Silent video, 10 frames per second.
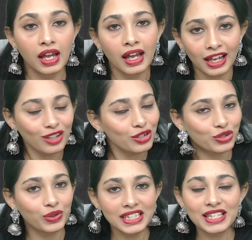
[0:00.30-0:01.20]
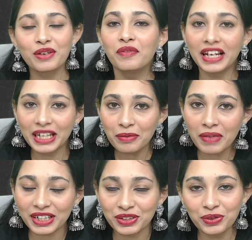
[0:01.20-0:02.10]
Hello students, welcome
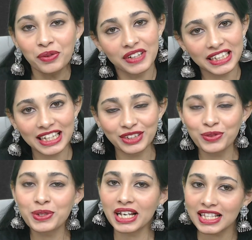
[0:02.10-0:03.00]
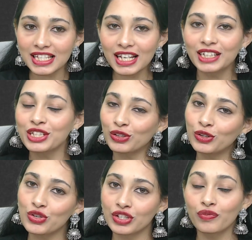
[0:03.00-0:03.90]
back to Vedantu's NCERT
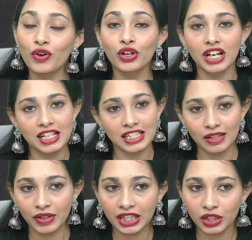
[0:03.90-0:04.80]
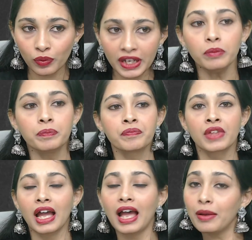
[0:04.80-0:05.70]
Solutions for class 11 and 12.
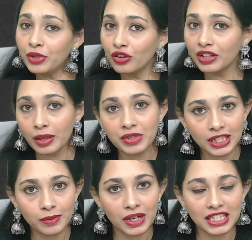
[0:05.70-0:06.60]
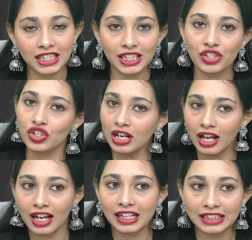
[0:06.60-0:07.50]
I am your chemistry master teacher,
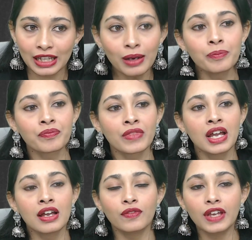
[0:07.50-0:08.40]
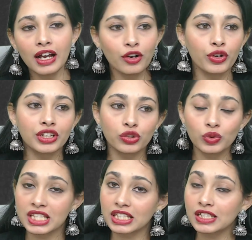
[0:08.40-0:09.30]
Ankita. We are going to
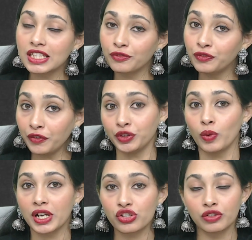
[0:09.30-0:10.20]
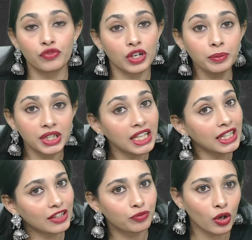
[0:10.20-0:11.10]
discuss the fifth question from D and
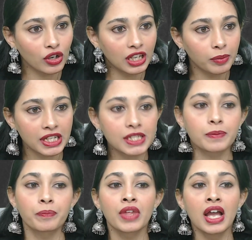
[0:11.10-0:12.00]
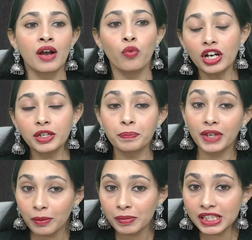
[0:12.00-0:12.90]
F block elements. What may
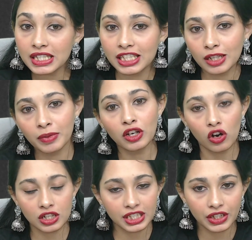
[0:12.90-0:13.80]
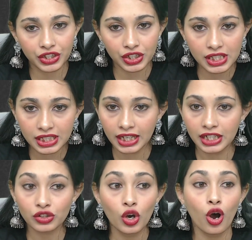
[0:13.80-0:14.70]
be the stable oxidation state
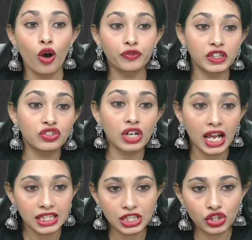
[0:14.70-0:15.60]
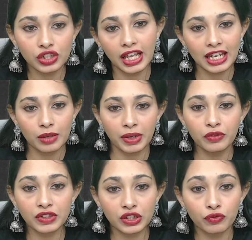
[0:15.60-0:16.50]
of the transition element
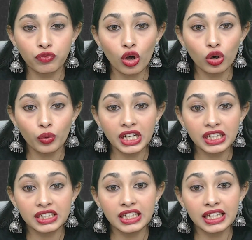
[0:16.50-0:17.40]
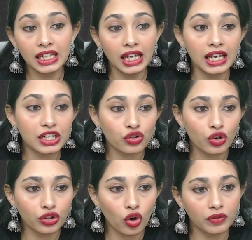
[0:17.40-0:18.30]
with the following d electron
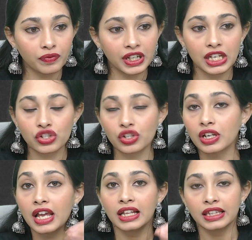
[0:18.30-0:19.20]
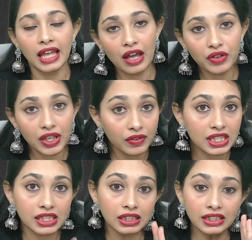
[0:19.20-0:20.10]
configuration? They have given us
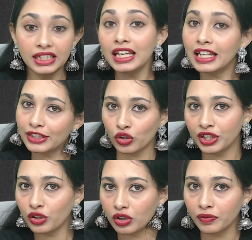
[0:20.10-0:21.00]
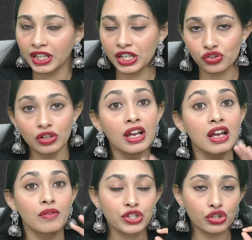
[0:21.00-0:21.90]
the d electronic configuration.
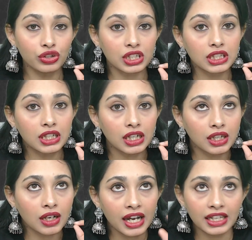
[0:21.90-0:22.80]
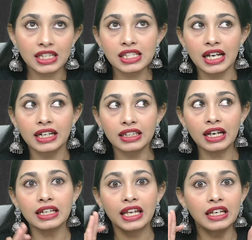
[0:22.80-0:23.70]
We should understand that
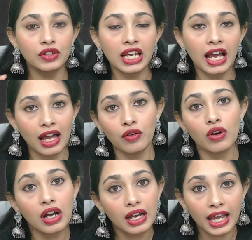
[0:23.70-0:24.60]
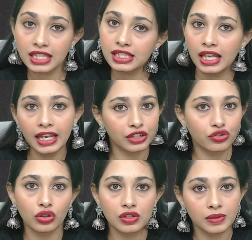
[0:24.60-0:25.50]
it will have s
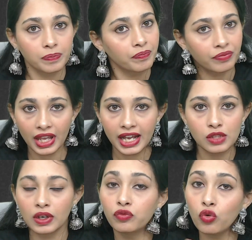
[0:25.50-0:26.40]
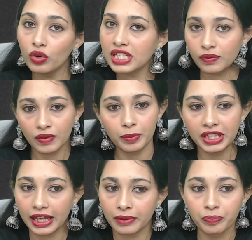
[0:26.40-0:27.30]
electrons as well. 4s will be there.